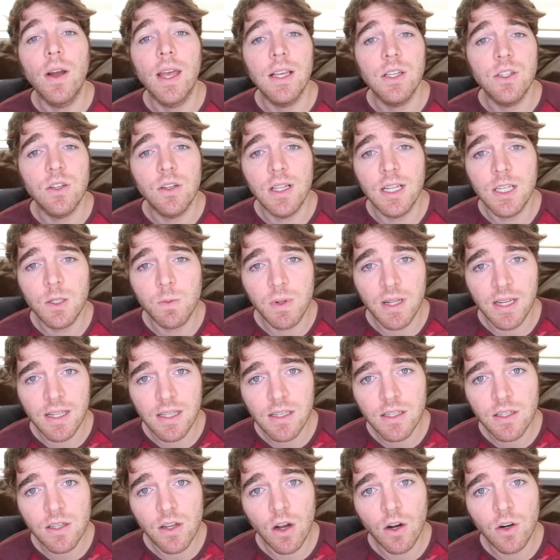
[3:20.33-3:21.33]
Okay, so let's play
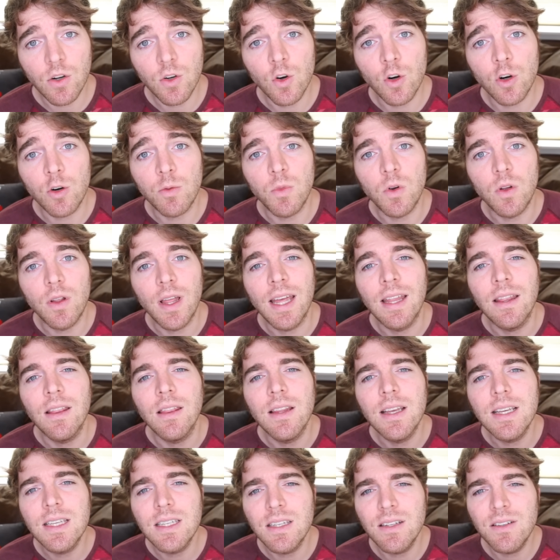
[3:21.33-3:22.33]
the song normal
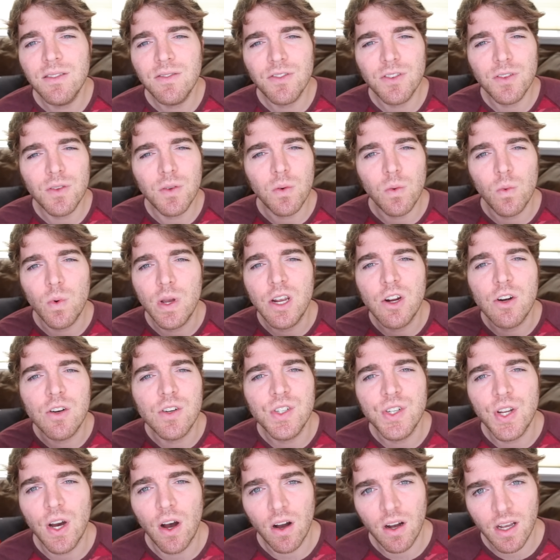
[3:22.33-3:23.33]
and listen for the
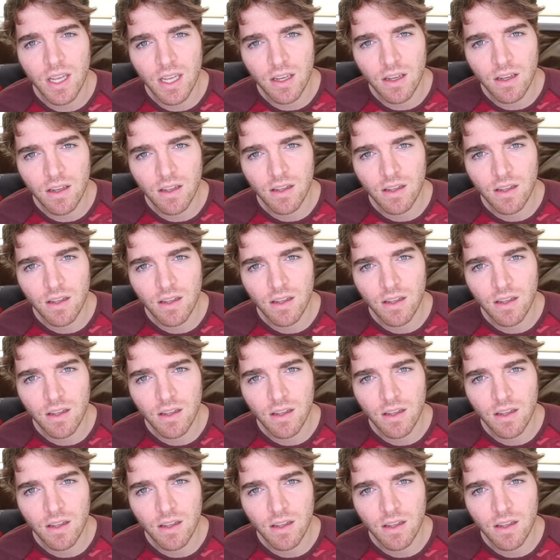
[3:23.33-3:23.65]
weird talking.